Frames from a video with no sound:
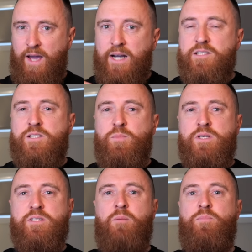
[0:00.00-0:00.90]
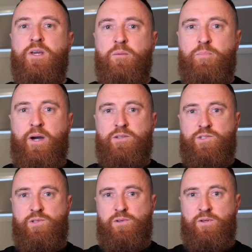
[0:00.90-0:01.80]
has to be something
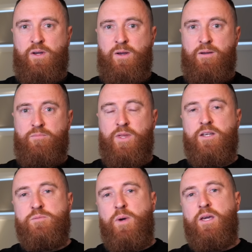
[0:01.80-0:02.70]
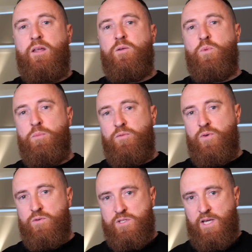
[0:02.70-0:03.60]
about you that is making the woman
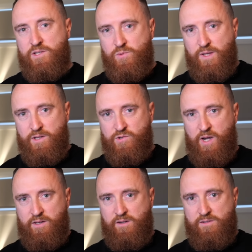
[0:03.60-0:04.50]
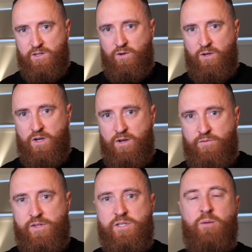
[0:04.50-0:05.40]
feel sexually attracted. So
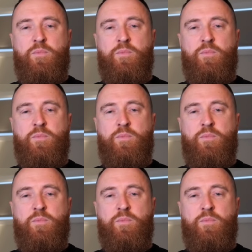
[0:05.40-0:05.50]
for some